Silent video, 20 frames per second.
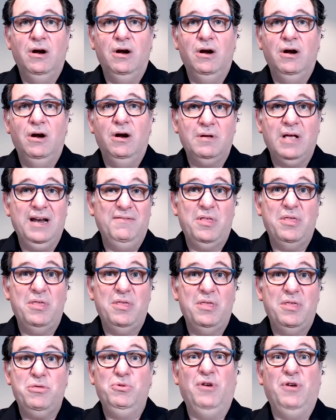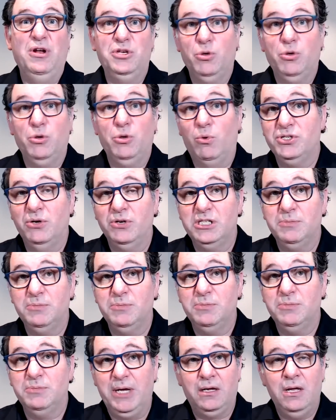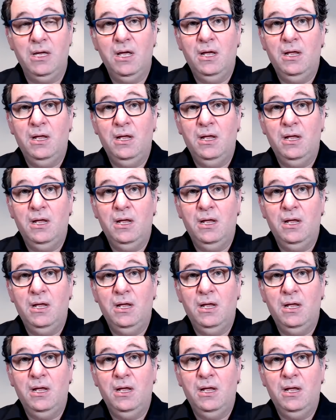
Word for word: you know, kind of through the front door, so to speak.